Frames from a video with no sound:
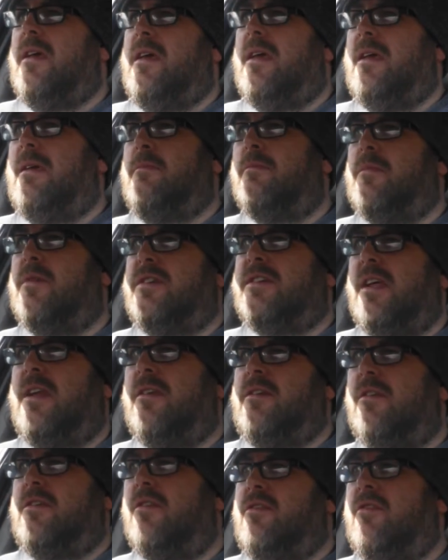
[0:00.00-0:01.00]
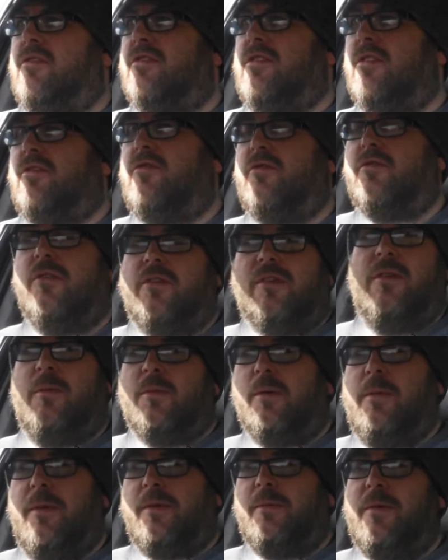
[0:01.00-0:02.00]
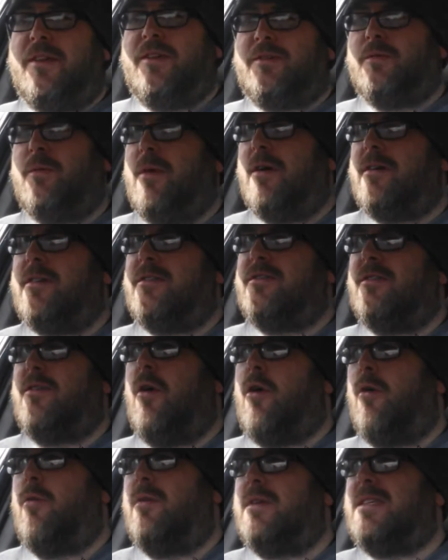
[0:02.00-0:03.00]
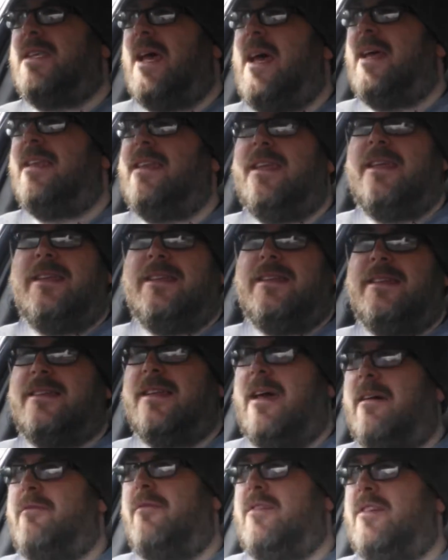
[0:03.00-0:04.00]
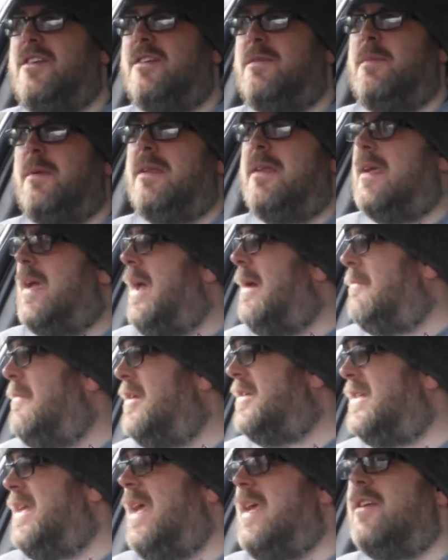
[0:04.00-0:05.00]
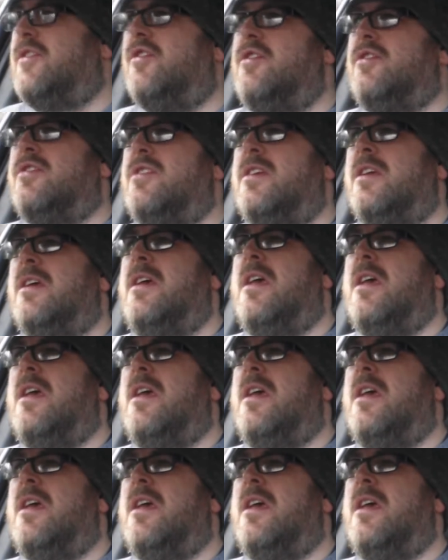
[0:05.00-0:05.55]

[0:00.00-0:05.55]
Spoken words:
We're sitting in cruise control at the moment, which works, always handy in these average speed camera sections.